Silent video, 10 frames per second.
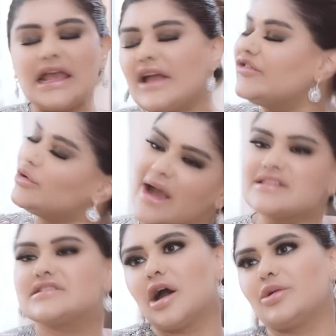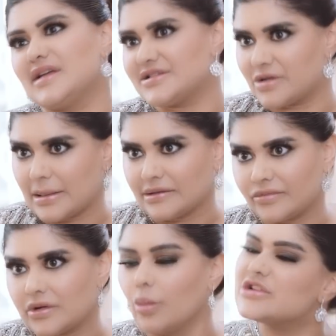If you had to go to a desert
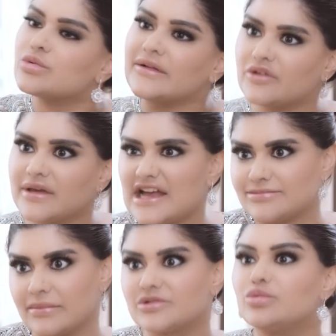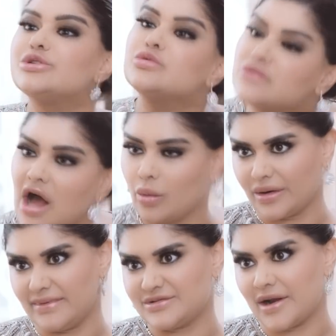island, which one of your cast members would you not
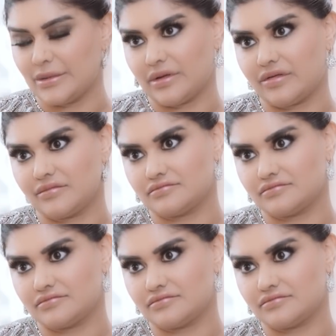want to be stranded with?